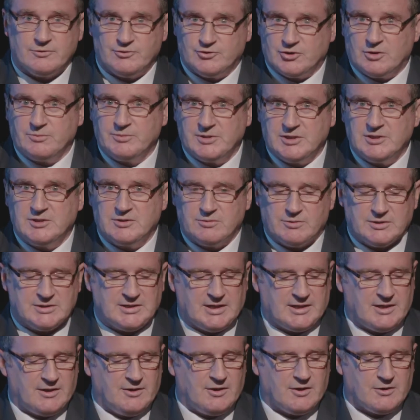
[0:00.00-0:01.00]
drummed into us
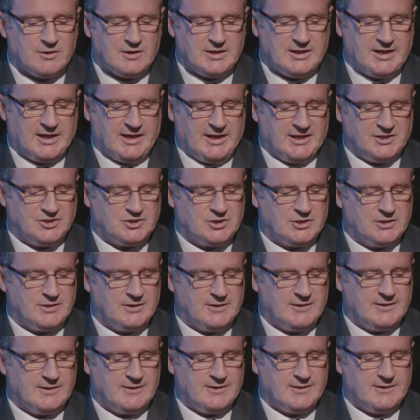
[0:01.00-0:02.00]
at an early age,
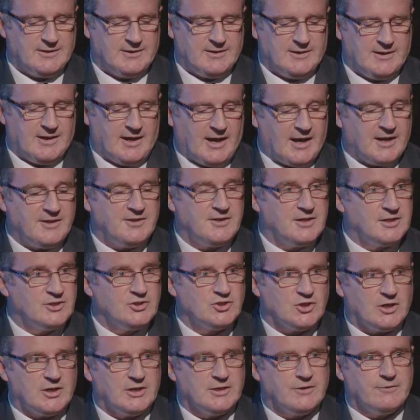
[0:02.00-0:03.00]
and they
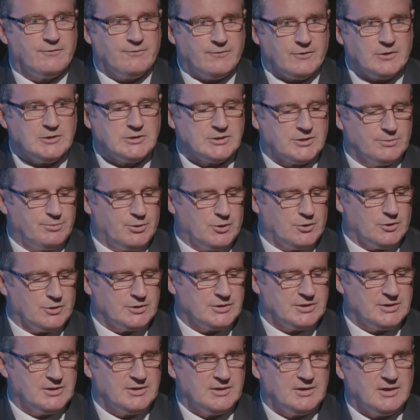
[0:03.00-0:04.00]
enjoy the full
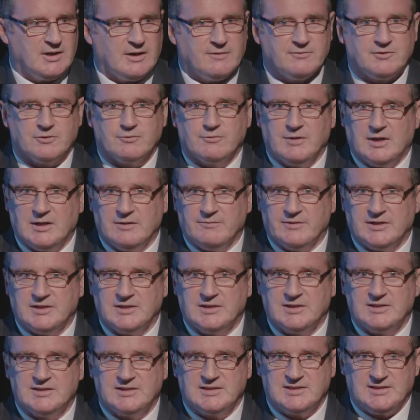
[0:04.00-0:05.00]
support of the
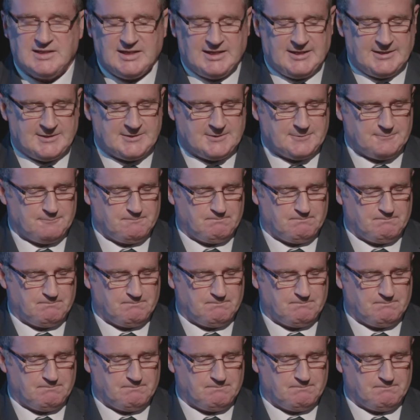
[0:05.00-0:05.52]
relevant state.